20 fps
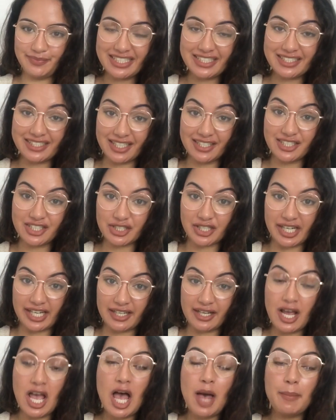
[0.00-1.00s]
sunscreen,
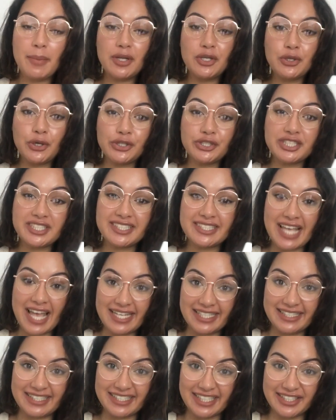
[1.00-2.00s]
but not just
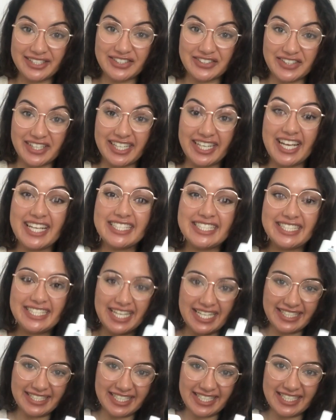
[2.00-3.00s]
any sunscreen.
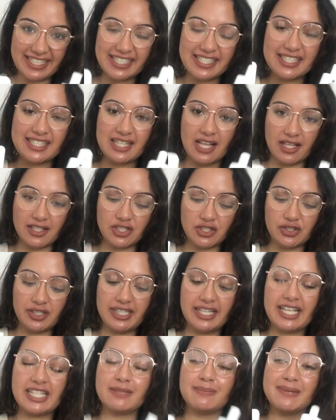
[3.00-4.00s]
Tinted
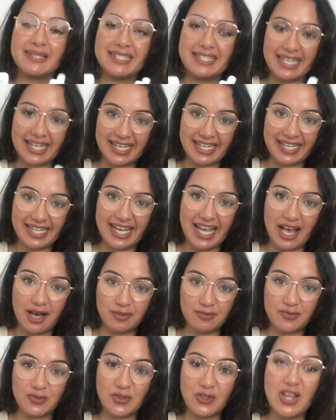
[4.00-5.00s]
sunscreen is particularly
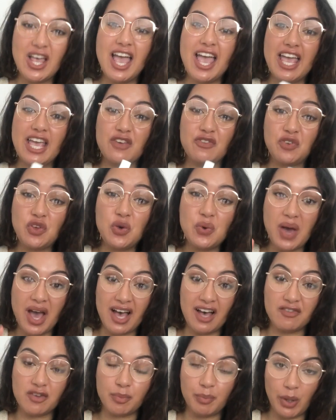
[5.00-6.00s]
helpful if you
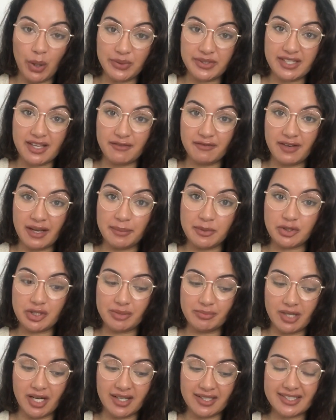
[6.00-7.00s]
have post-inflammatory
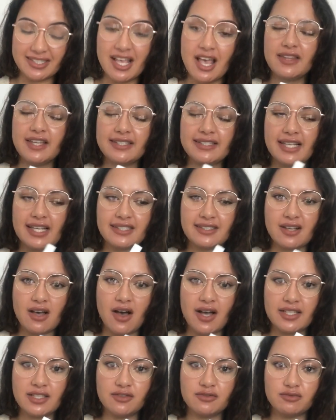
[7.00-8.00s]
marks. This is
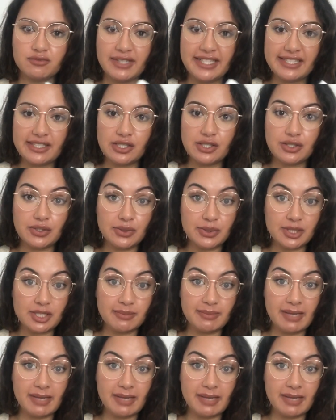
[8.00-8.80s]
kind of recent news to